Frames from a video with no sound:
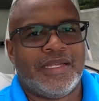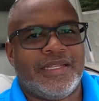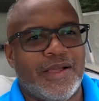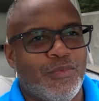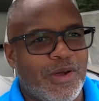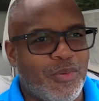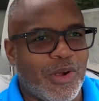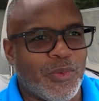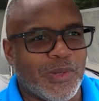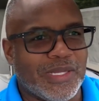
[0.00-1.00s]
Yeah, at one
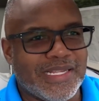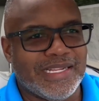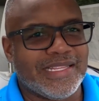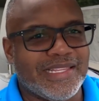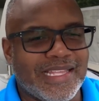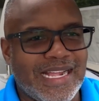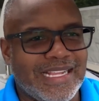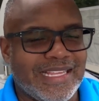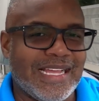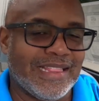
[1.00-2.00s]
point we were looking at the
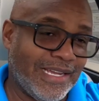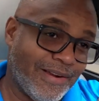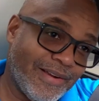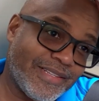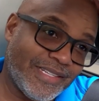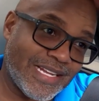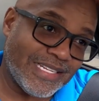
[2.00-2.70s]
Cadillac Lyric, and I